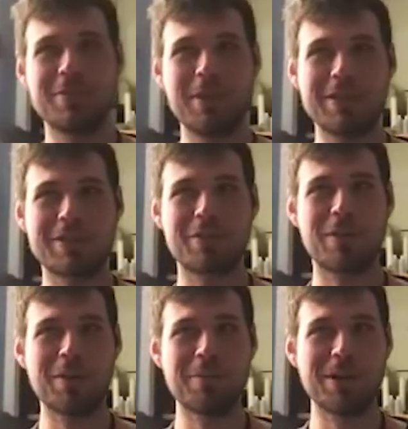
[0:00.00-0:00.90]
makes
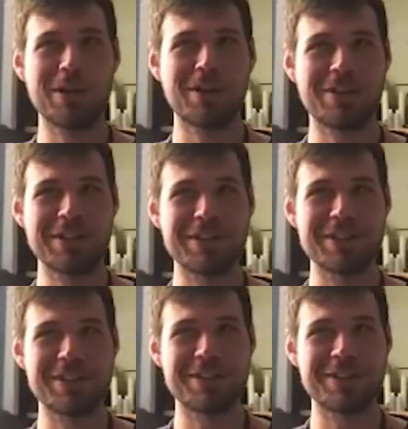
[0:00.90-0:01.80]
Cromwell the,
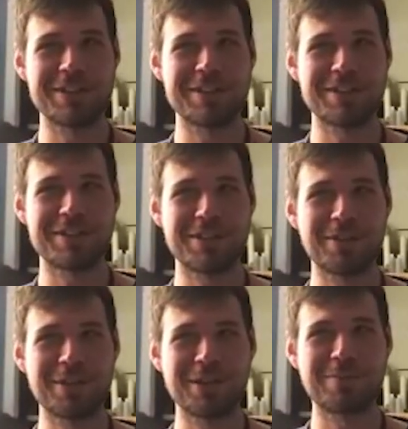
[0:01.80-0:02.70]
this this
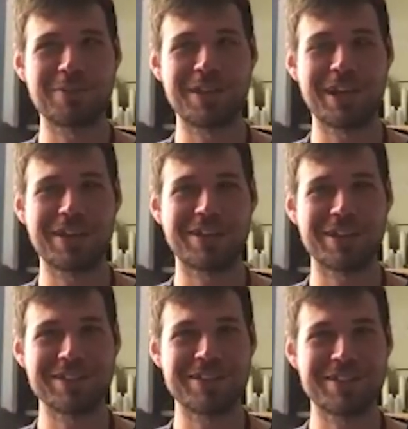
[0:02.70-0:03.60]
glowing
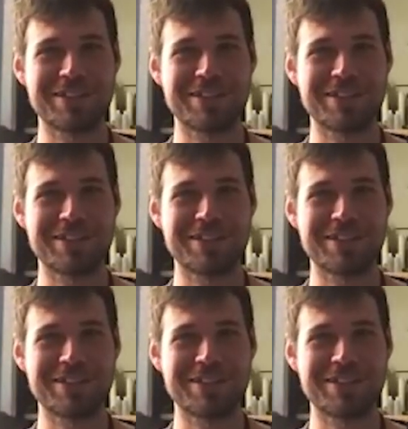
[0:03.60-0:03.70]
protagonist. Oh,